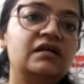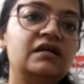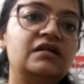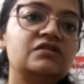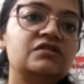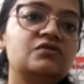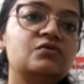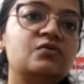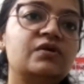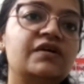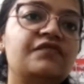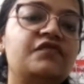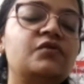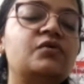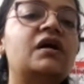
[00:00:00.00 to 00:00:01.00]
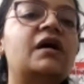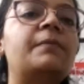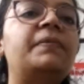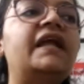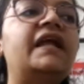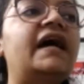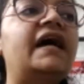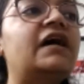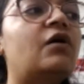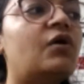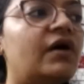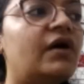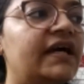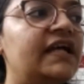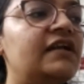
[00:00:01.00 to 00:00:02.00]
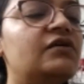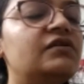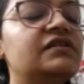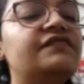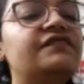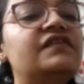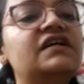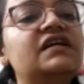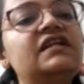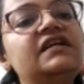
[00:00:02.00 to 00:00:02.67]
So if you apply oil on the fungal